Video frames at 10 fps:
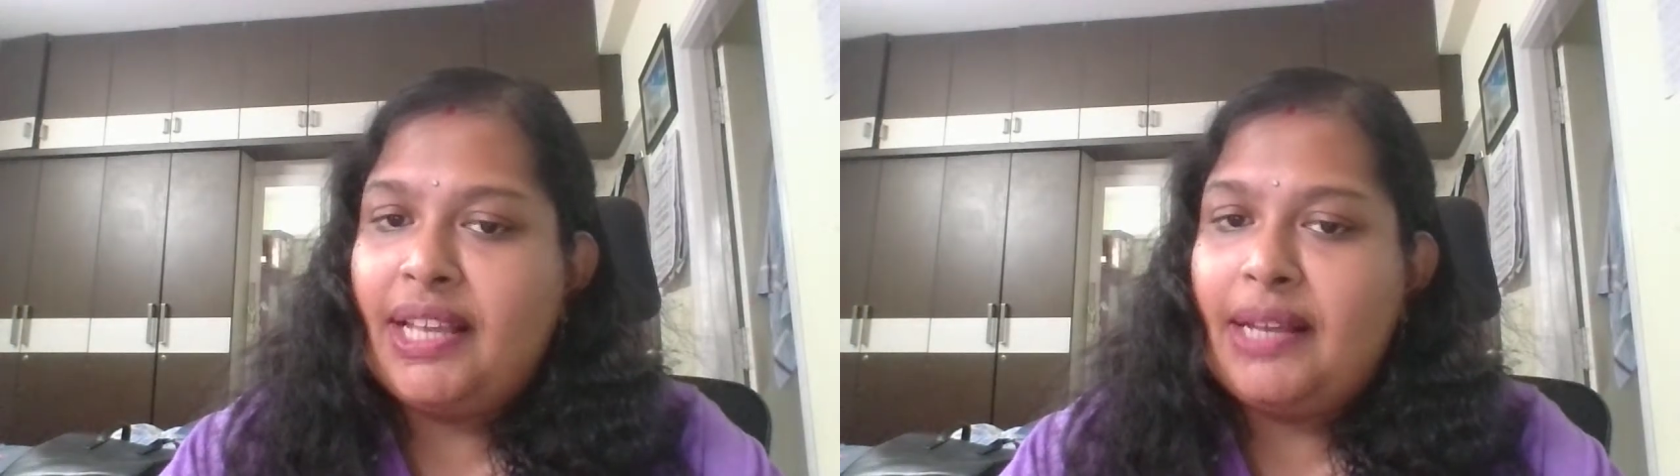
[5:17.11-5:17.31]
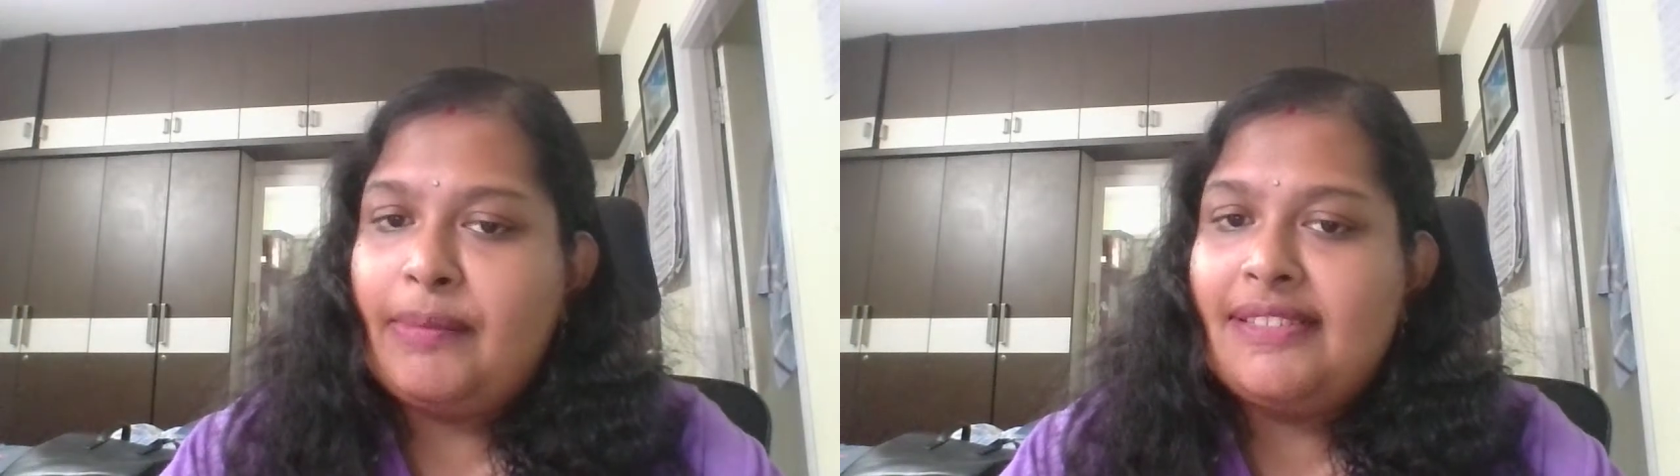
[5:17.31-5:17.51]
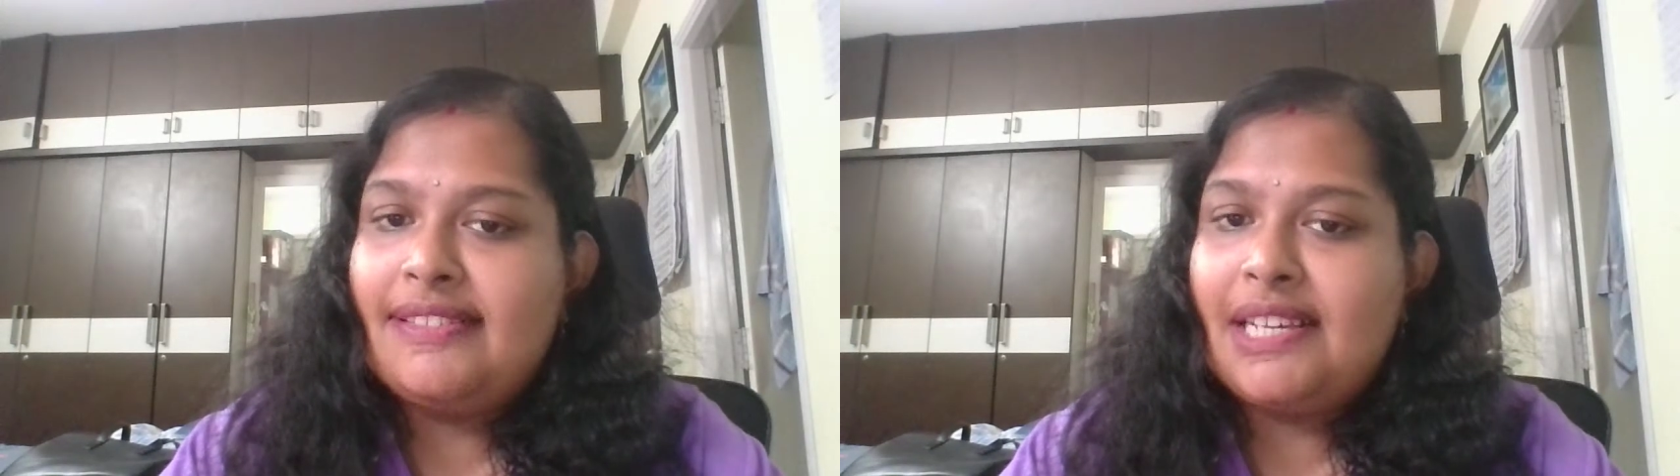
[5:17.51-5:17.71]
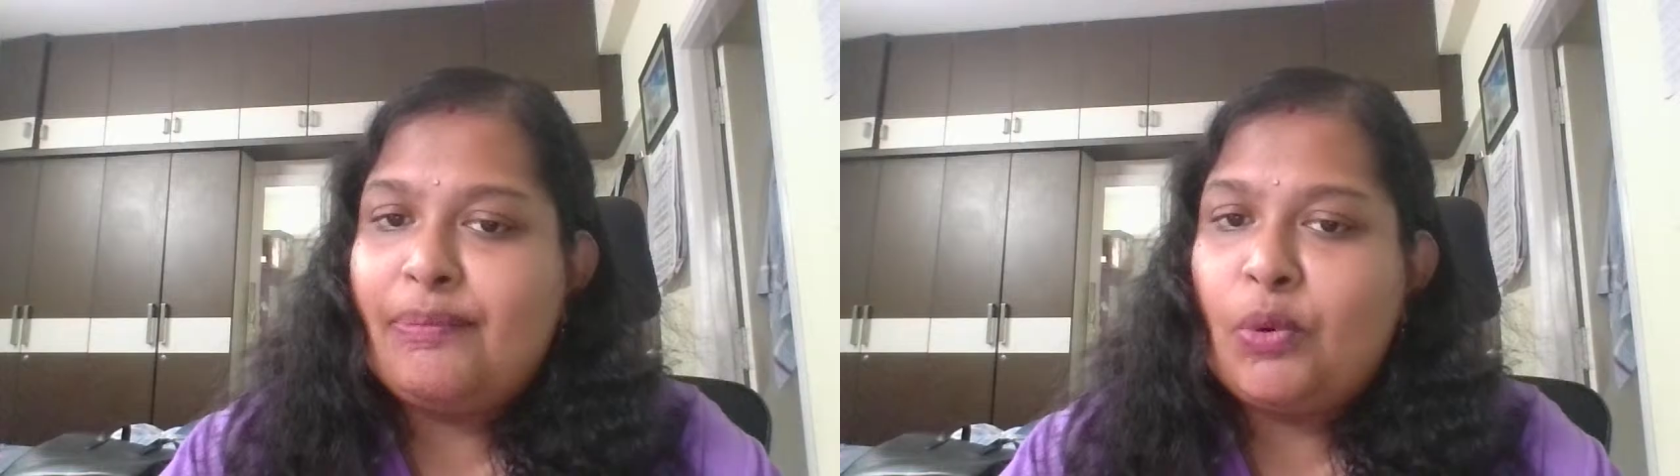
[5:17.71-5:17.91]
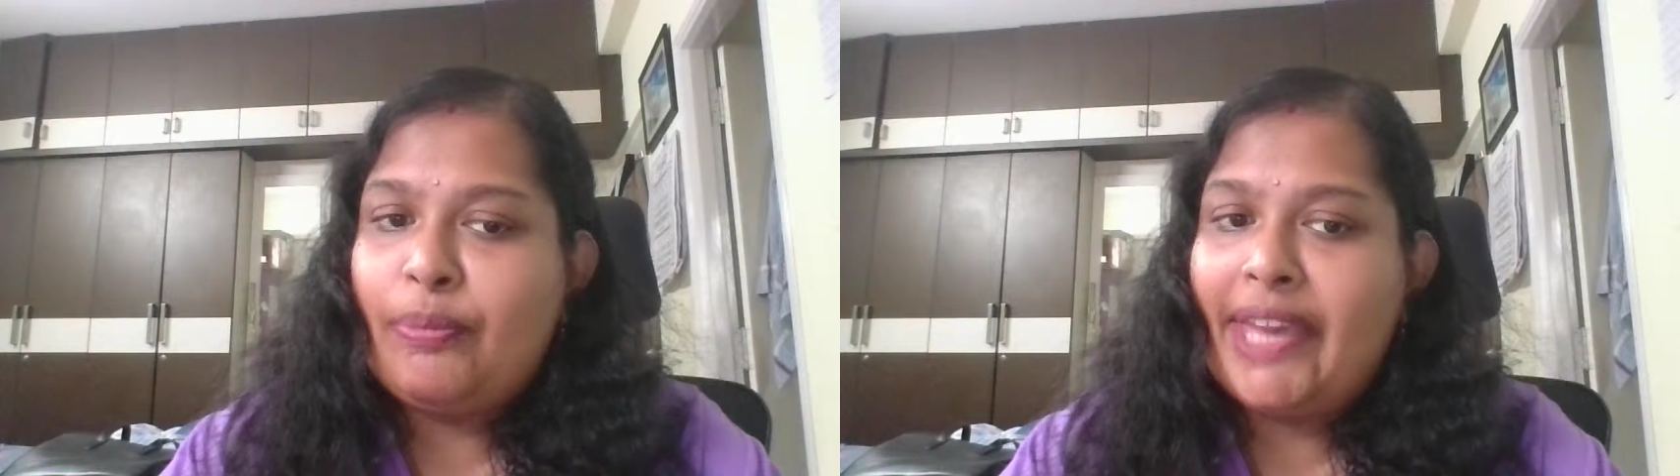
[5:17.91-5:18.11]
the comments are
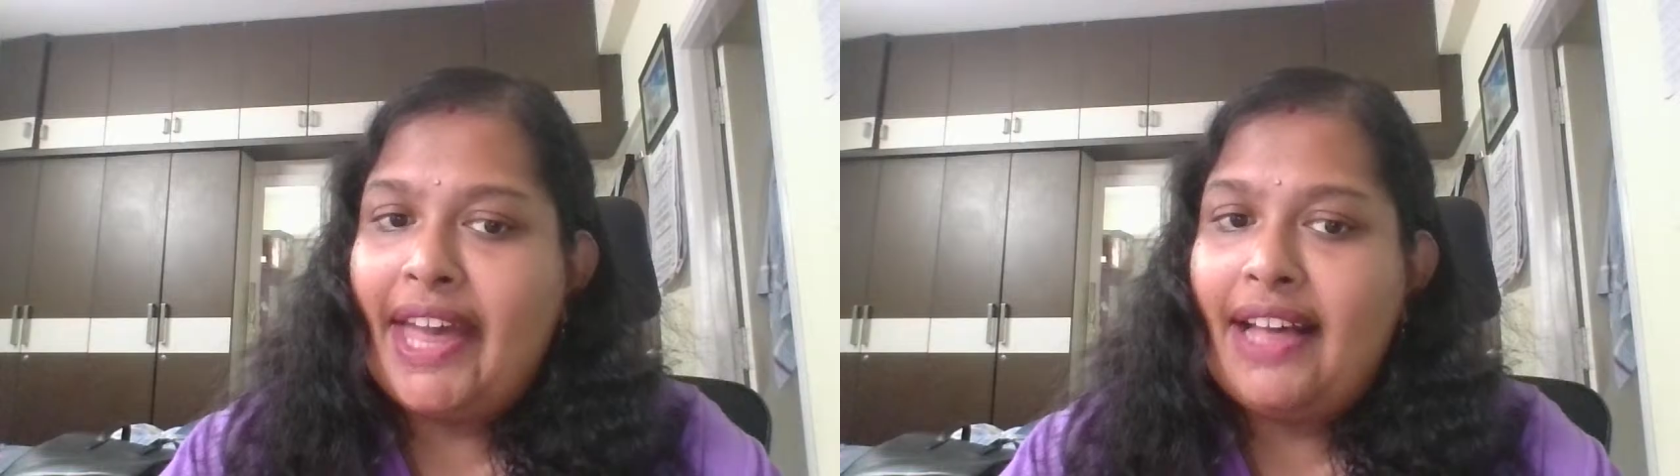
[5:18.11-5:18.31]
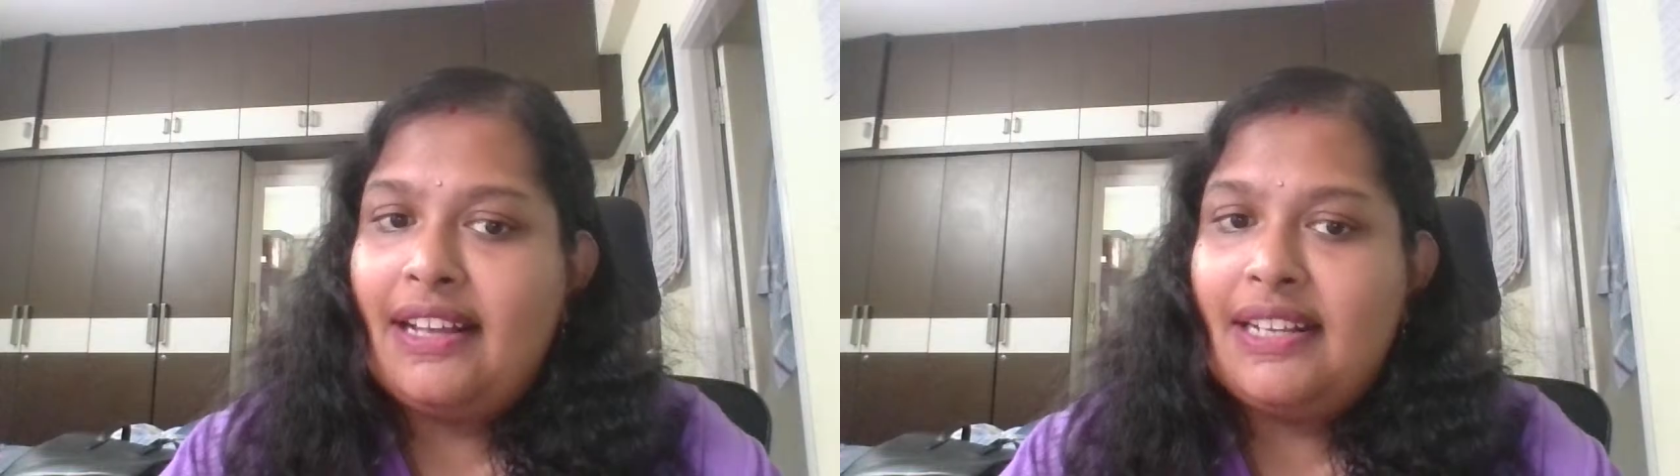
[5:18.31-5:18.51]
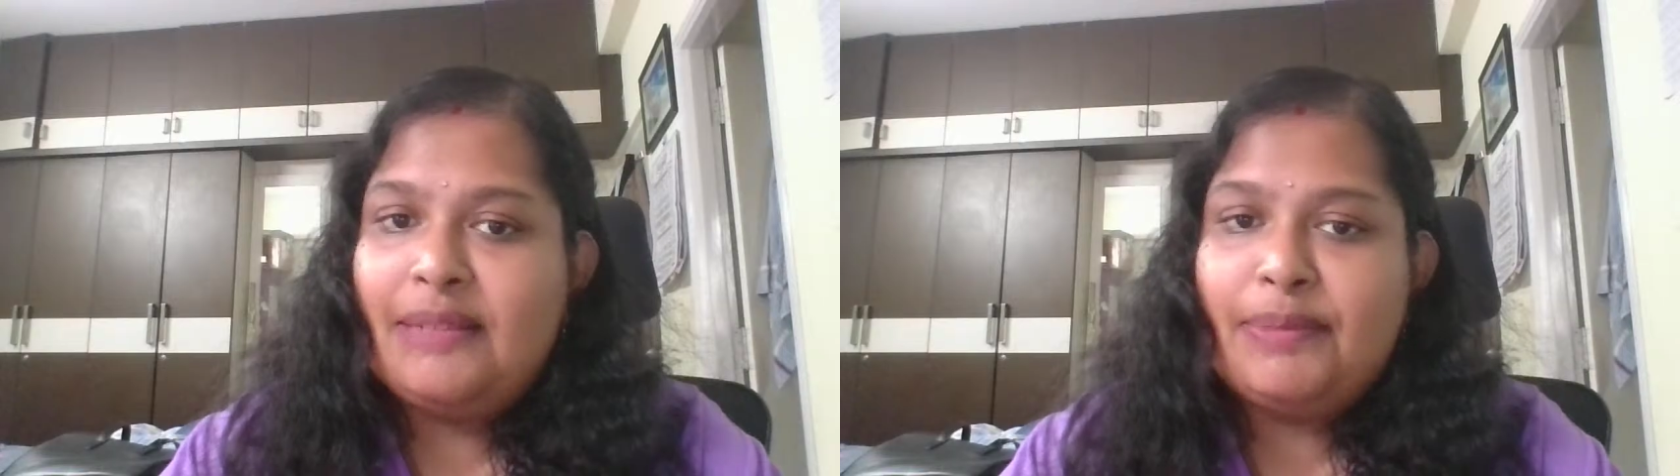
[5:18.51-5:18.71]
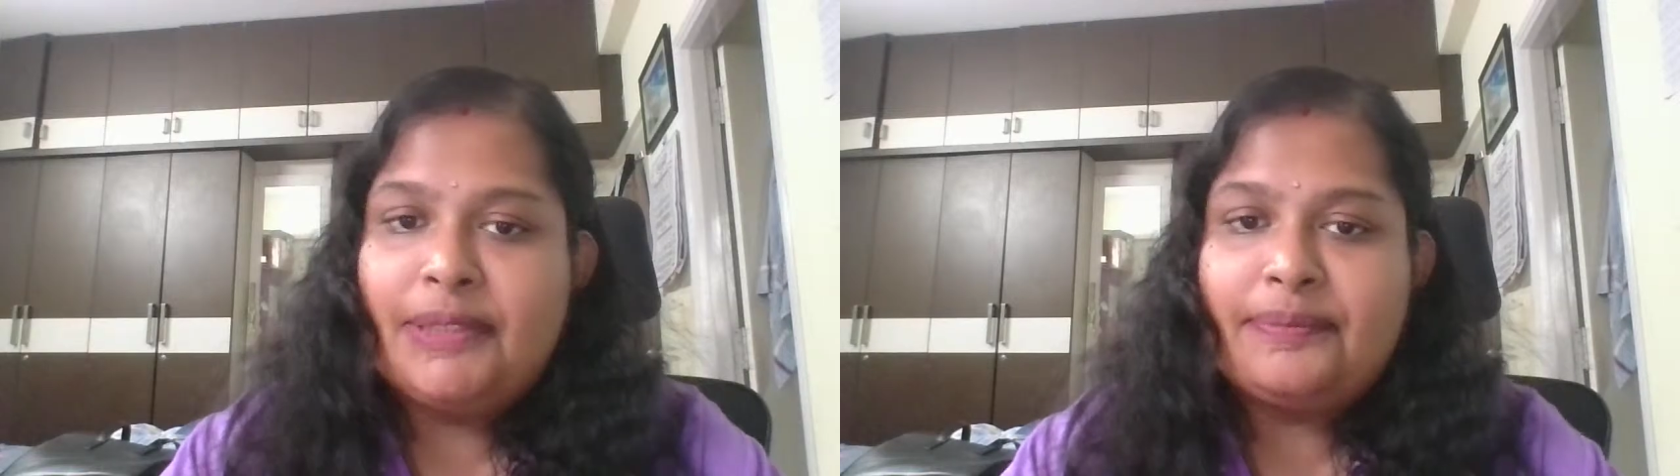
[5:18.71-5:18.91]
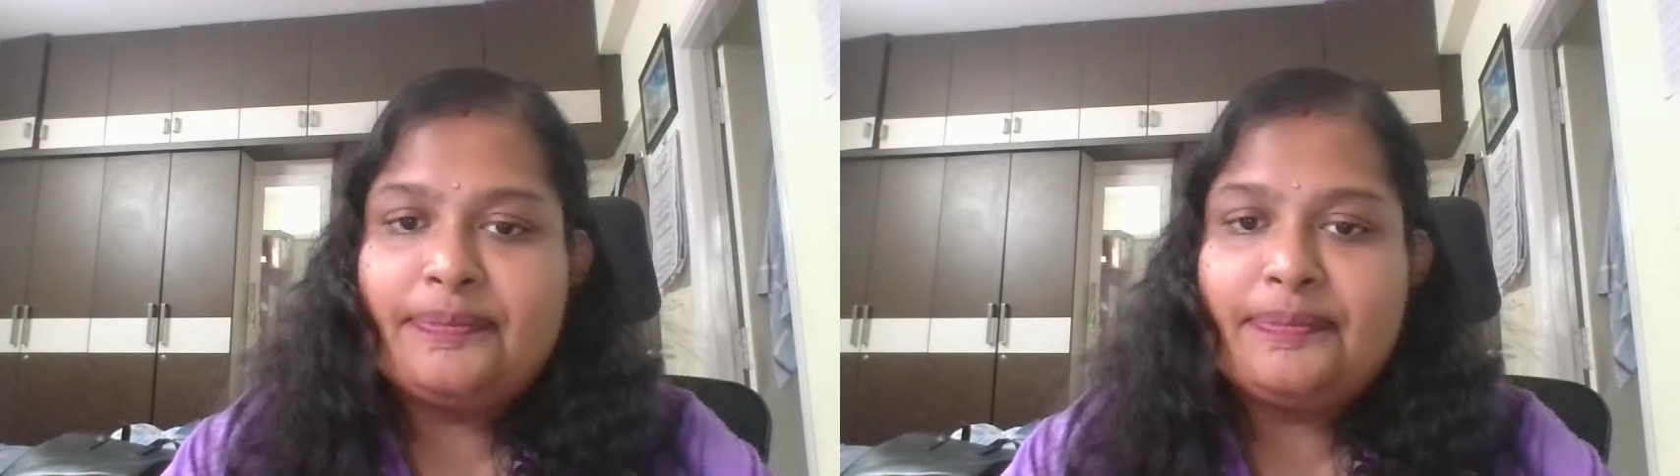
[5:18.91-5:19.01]
popping up.